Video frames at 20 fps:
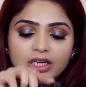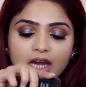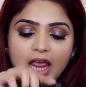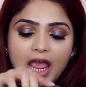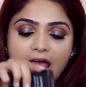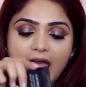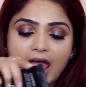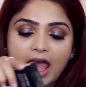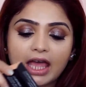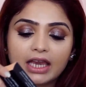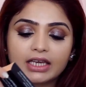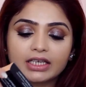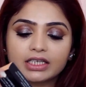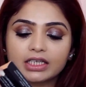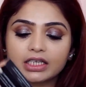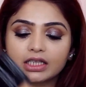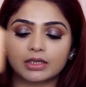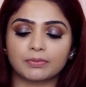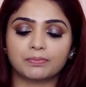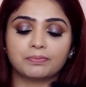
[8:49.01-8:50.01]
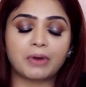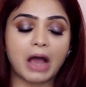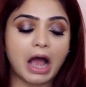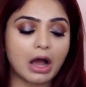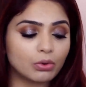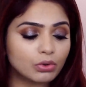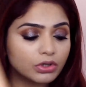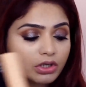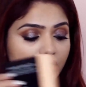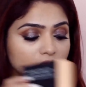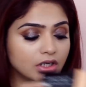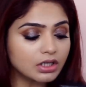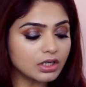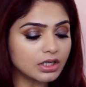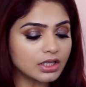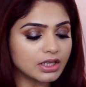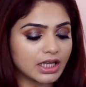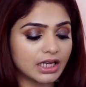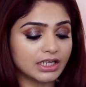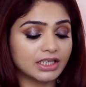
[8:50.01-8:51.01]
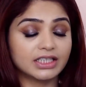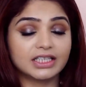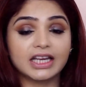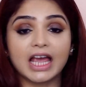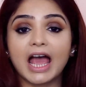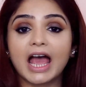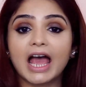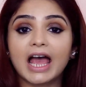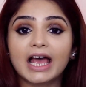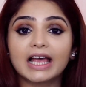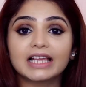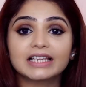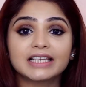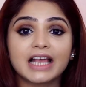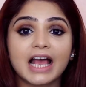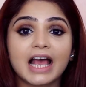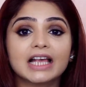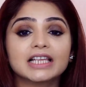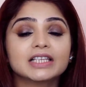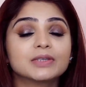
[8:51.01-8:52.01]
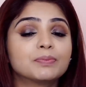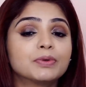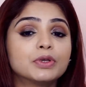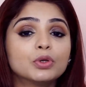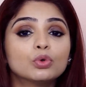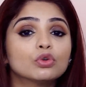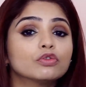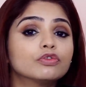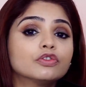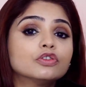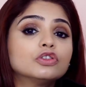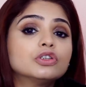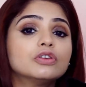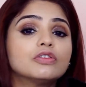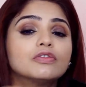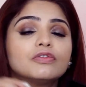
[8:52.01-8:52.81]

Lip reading: and the powder that it has beautiful